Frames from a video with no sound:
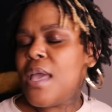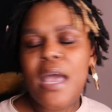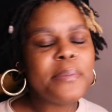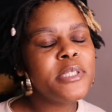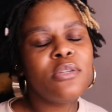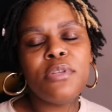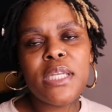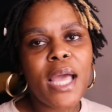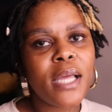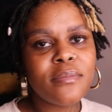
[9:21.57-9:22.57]
Absolutely
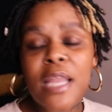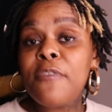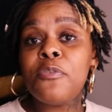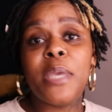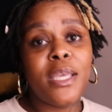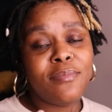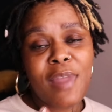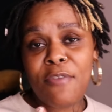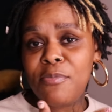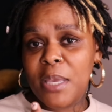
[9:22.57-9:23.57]
not. Not for me.
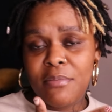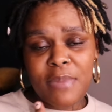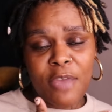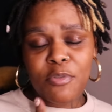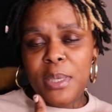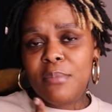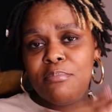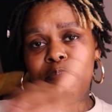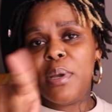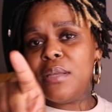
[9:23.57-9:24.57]
Not for me. Not for me.
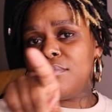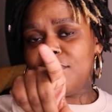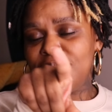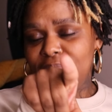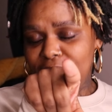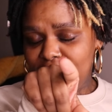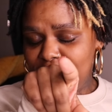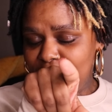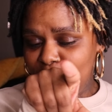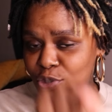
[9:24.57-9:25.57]
But
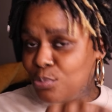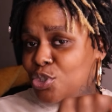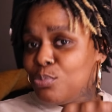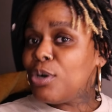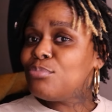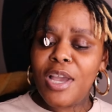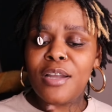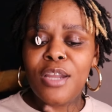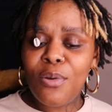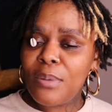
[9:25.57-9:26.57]
do what you want. Y'all
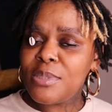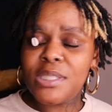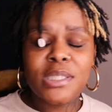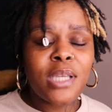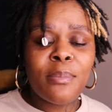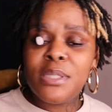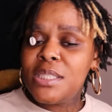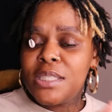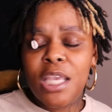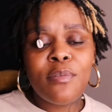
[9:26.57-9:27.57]
know I'm gonna
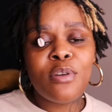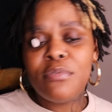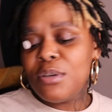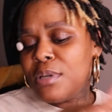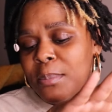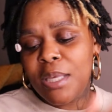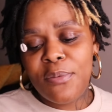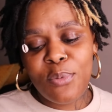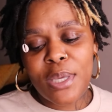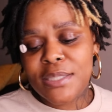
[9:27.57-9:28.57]
just give you the real, and I'm gonna give
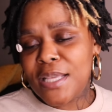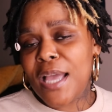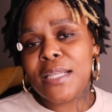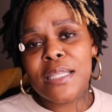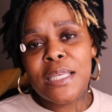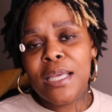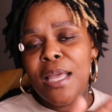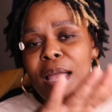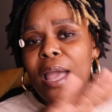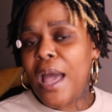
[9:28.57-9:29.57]
you exactly
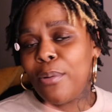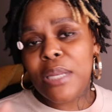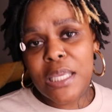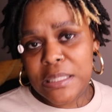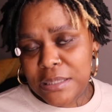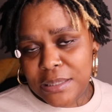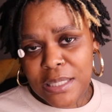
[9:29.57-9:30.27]
how it is.